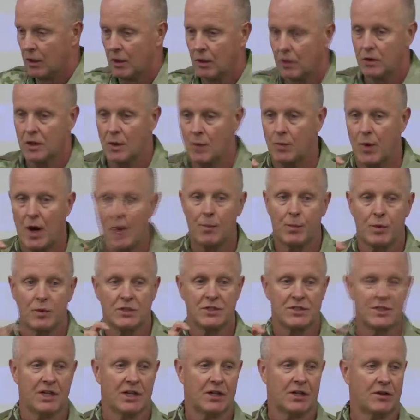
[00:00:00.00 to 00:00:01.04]
The bumper
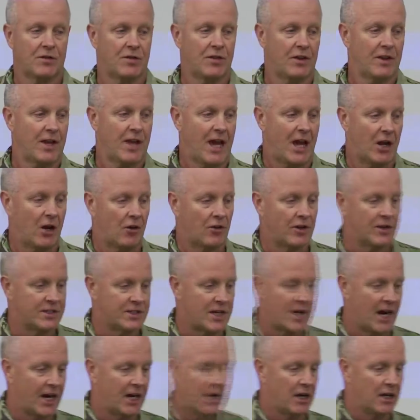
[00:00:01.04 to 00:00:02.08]
sticker for that, or the
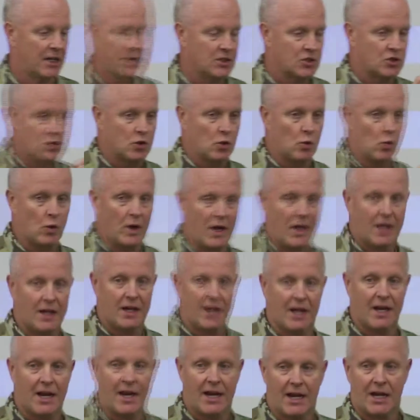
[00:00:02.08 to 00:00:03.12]
title, is to win
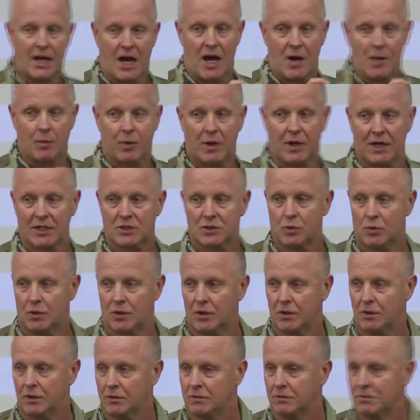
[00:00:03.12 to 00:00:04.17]
in a complex
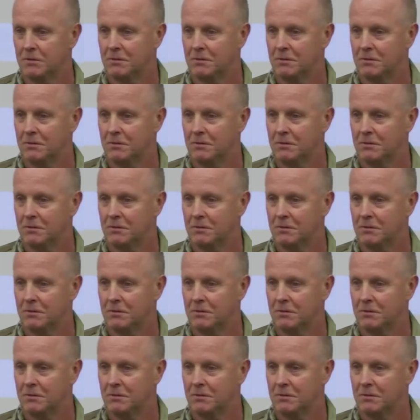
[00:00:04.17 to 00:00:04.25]
world.